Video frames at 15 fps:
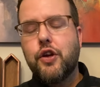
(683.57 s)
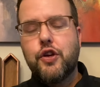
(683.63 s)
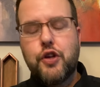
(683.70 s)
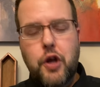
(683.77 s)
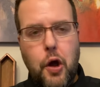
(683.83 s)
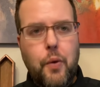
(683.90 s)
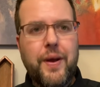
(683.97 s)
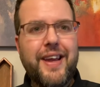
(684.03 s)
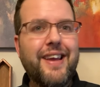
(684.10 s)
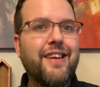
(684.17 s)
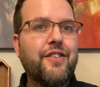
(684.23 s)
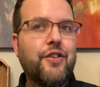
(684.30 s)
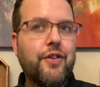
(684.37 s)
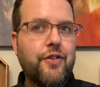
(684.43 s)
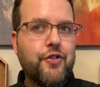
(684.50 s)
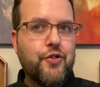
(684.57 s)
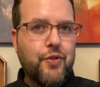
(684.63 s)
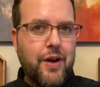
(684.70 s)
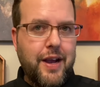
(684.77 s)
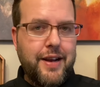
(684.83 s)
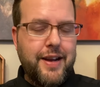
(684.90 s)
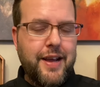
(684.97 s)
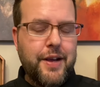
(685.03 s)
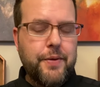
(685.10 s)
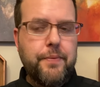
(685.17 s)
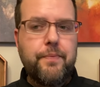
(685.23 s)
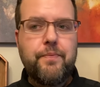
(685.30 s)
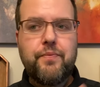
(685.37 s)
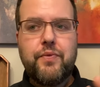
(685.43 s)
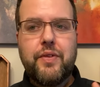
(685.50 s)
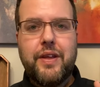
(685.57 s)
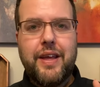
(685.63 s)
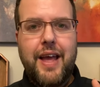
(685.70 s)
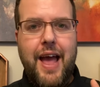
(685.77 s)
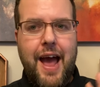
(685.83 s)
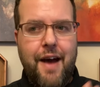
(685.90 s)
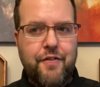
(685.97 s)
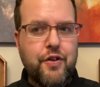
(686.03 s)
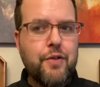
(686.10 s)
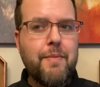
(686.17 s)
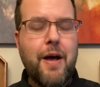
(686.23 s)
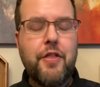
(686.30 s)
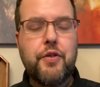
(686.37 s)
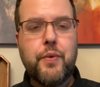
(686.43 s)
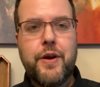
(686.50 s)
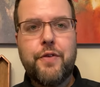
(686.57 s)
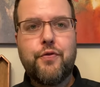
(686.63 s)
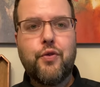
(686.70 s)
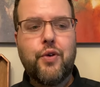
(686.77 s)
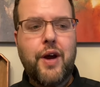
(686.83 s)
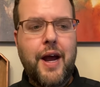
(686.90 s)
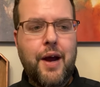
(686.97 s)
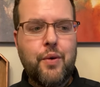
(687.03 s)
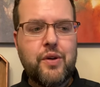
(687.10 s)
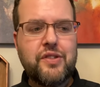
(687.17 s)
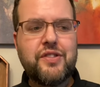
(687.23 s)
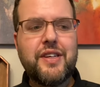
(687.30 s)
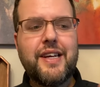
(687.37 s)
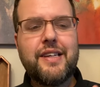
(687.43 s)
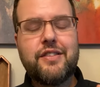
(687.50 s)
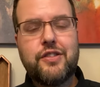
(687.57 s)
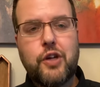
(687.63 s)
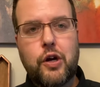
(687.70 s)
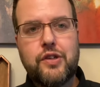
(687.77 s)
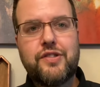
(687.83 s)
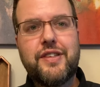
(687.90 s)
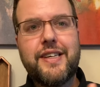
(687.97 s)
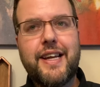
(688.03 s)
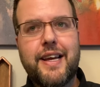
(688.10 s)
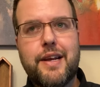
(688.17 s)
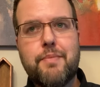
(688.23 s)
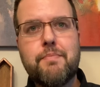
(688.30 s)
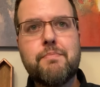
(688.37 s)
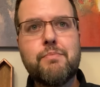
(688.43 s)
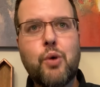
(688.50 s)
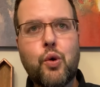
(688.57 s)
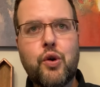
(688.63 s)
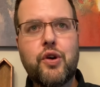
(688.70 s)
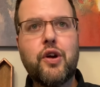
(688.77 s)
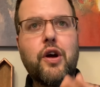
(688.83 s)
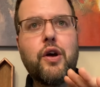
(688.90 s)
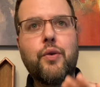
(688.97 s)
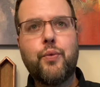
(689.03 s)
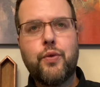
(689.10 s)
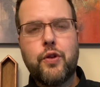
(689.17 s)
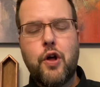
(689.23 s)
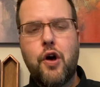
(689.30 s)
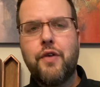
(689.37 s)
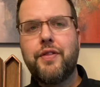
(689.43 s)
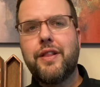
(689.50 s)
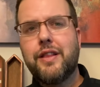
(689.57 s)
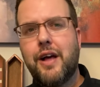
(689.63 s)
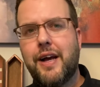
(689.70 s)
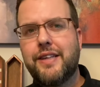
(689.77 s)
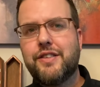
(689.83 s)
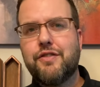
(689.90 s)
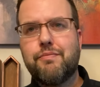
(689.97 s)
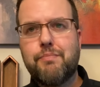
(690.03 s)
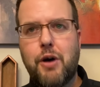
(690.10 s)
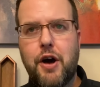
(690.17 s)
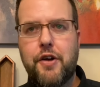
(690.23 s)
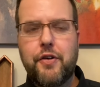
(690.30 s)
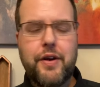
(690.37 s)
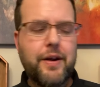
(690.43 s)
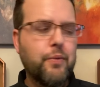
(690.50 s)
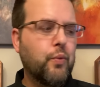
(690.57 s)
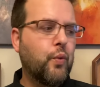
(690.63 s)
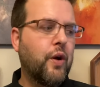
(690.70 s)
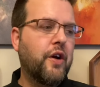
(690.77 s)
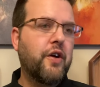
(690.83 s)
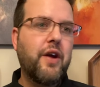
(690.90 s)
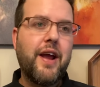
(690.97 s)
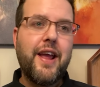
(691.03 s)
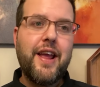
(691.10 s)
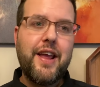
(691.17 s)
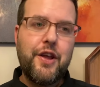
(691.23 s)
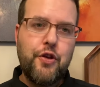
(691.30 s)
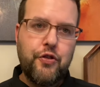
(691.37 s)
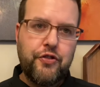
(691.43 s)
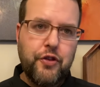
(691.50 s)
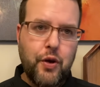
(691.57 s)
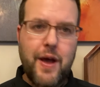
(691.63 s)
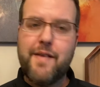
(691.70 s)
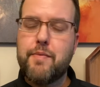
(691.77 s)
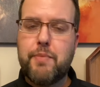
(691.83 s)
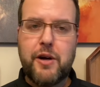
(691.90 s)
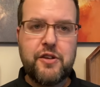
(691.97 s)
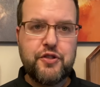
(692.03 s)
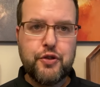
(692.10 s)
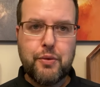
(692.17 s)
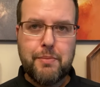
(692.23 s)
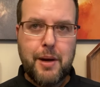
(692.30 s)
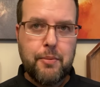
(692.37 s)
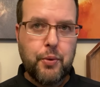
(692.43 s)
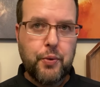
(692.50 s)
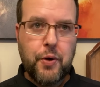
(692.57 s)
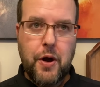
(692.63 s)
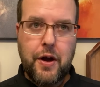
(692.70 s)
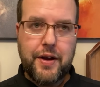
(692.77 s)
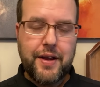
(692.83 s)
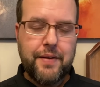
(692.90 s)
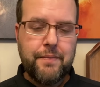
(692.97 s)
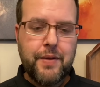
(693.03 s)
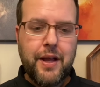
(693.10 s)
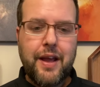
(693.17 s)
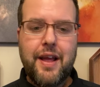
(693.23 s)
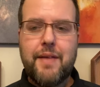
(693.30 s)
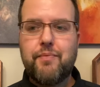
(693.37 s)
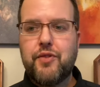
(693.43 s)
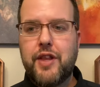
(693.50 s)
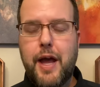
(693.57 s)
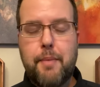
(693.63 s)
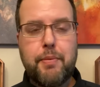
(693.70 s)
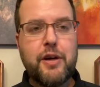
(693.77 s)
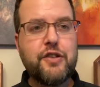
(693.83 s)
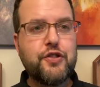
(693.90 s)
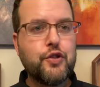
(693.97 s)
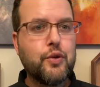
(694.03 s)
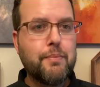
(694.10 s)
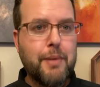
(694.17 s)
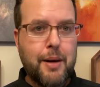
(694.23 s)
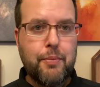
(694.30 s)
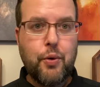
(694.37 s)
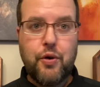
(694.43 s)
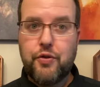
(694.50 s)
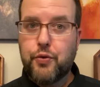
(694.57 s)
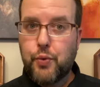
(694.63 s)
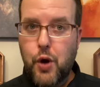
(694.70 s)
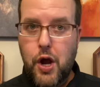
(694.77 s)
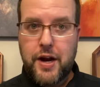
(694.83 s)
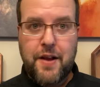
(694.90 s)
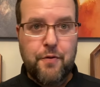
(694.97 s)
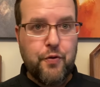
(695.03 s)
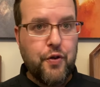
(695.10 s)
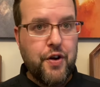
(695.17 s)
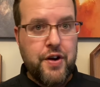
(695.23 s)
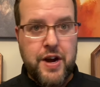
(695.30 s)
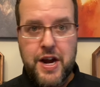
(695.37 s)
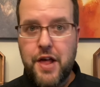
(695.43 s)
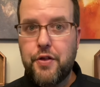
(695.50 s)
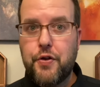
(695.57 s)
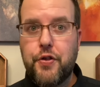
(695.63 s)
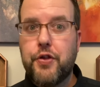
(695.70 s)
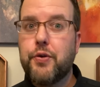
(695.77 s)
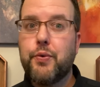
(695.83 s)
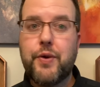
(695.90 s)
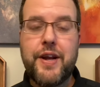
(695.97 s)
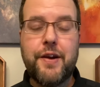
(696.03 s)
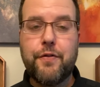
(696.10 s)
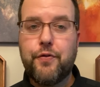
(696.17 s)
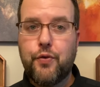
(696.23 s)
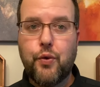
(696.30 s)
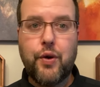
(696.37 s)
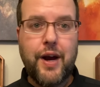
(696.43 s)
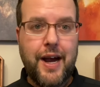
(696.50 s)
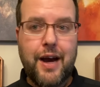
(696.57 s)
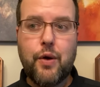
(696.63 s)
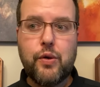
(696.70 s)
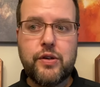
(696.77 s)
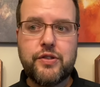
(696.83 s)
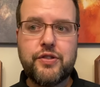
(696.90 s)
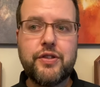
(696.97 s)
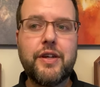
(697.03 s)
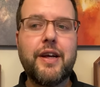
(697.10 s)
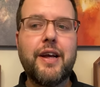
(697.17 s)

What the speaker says: Going into the dry down, after about 3 to 4 hours, it starts to get more along the lines of moderate, where you still have a personal bubble rocking. And that personal bubble is rocking for another 3 to 4 hours.